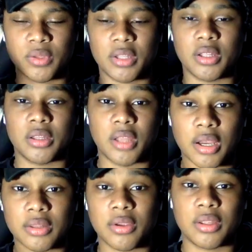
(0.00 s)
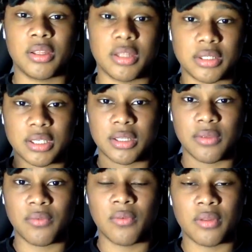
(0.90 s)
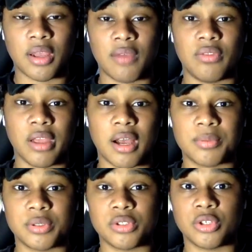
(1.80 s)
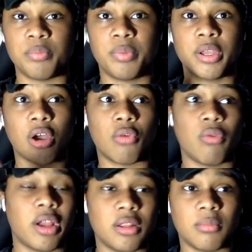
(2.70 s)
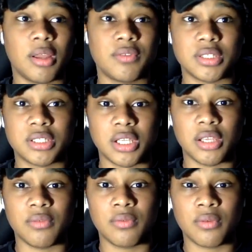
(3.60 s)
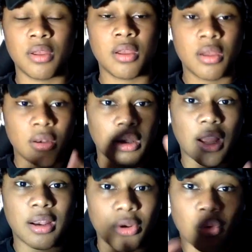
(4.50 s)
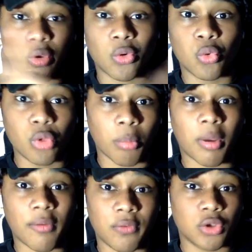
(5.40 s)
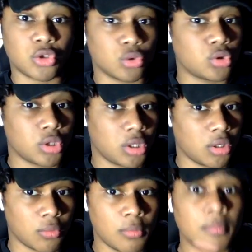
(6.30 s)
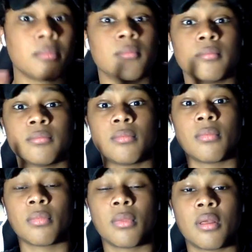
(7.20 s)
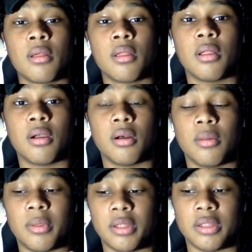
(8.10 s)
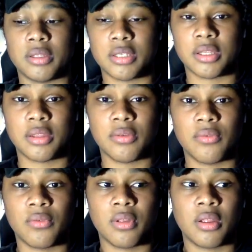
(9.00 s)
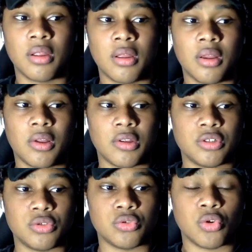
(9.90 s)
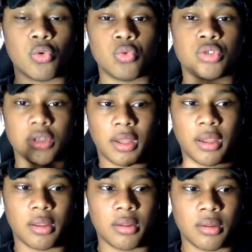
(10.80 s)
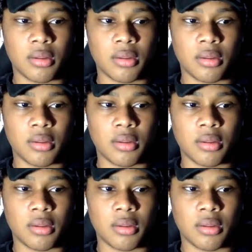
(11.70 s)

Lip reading: And the doctor and the detective have the option to pick a random life to save, not knowing who the mafia chose to kill. And the detective can choose who to, like...